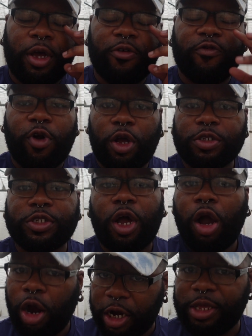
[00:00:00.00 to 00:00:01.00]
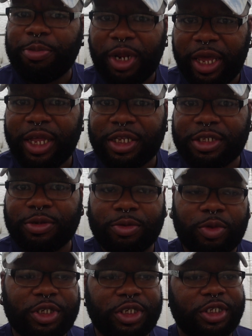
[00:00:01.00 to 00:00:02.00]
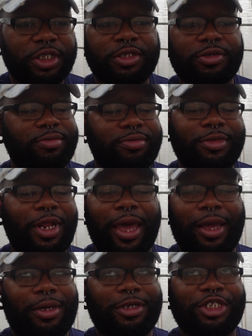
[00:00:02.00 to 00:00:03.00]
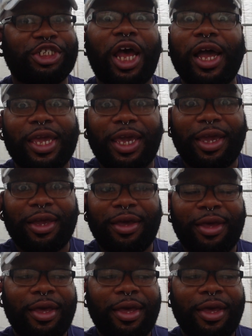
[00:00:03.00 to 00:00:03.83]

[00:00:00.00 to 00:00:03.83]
frost hardy plants, which is like shocking.